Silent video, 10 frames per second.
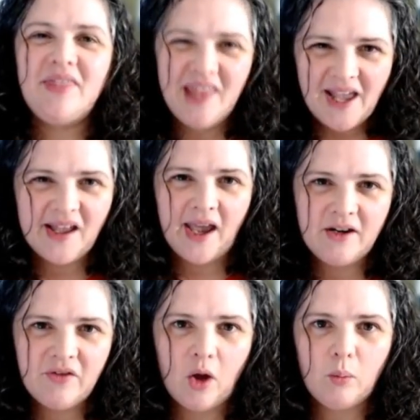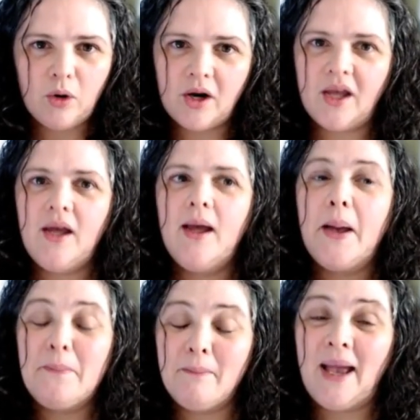that kind of homework
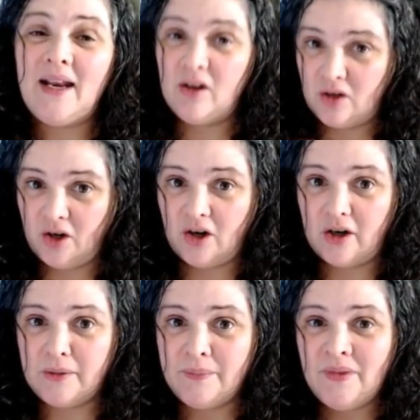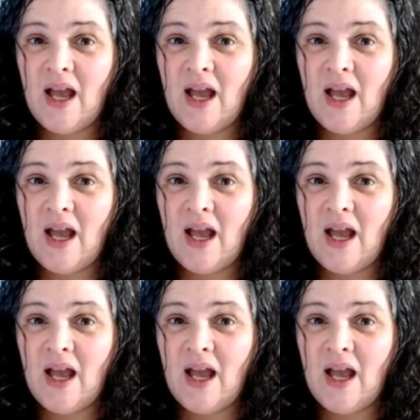might occur.